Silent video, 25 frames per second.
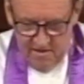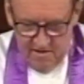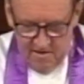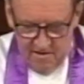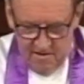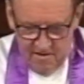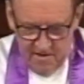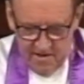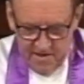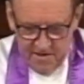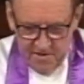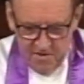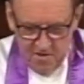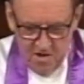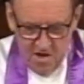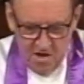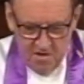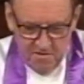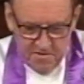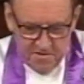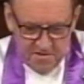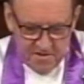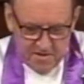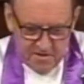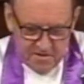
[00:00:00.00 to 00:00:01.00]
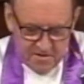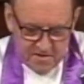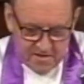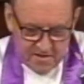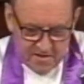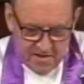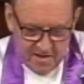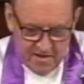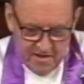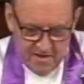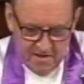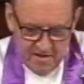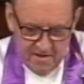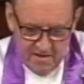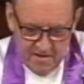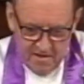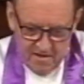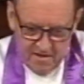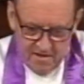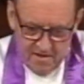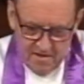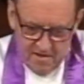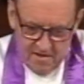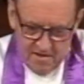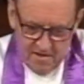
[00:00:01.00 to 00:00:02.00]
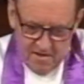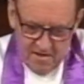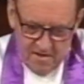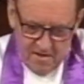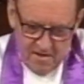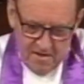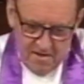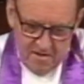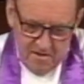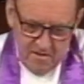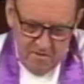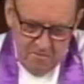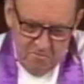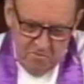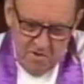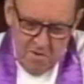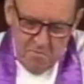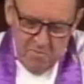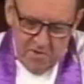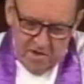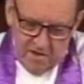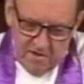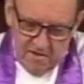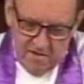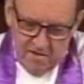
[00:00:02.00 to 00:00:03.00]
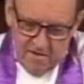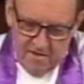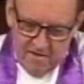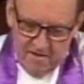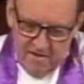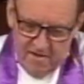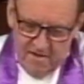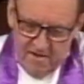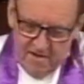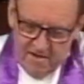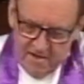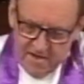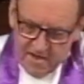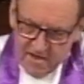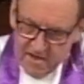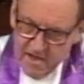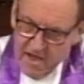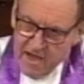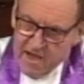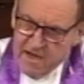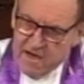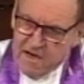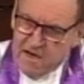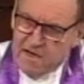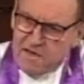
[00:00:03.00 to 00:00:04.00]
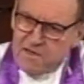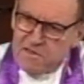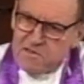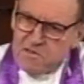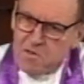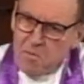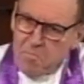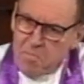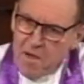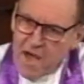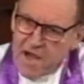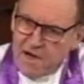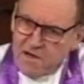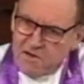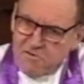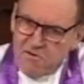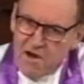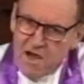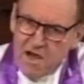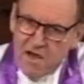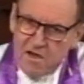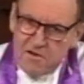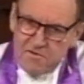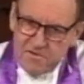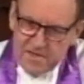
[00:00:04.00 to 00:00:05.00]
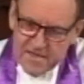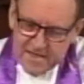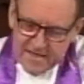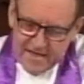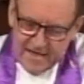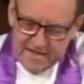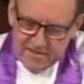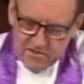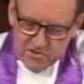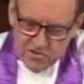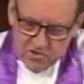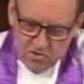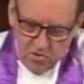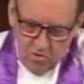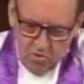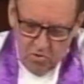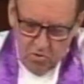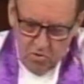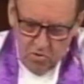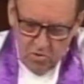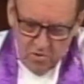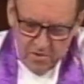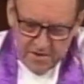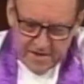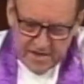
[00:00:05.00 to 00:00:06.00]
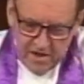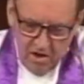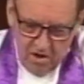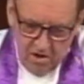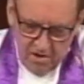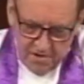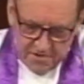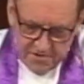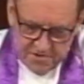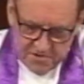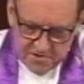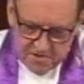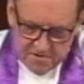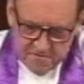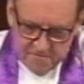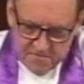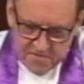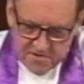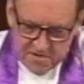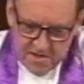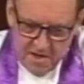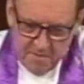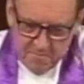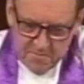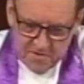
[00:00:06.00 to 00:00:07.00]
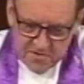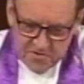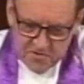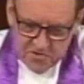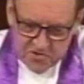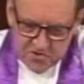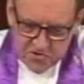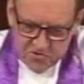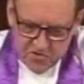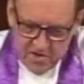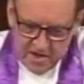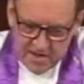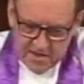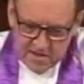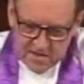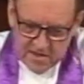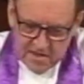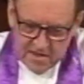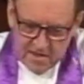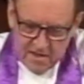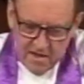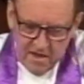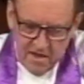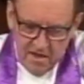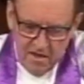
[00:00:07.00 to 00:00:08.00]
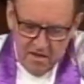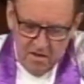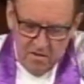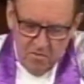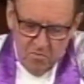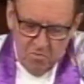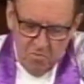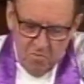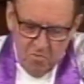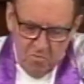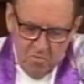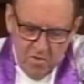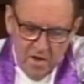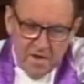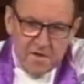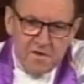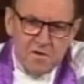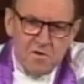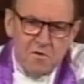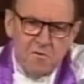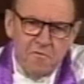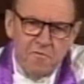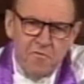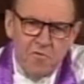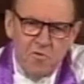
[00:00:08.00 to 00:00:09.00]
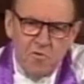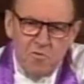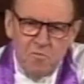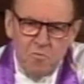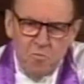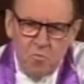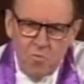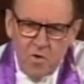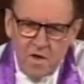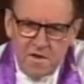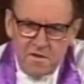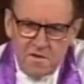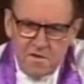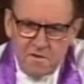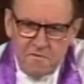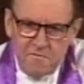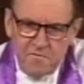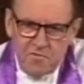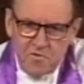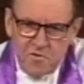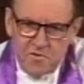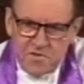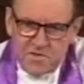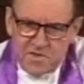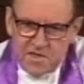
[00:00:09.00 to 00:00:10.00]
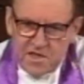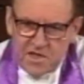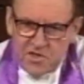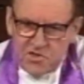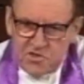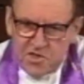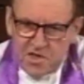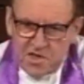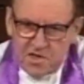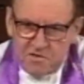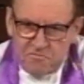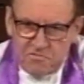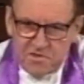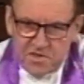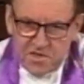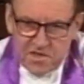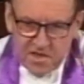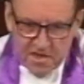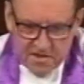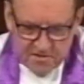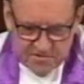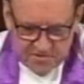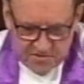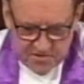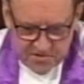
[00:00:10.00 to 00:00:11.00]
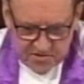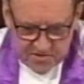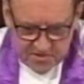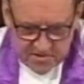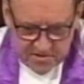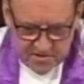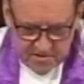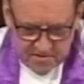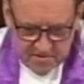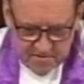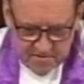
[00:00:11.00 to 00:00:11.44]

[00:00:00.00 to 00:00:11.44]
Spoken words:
I know that women, again in the background against all the odds, have demonstrated wonderful, wonderful teaching results.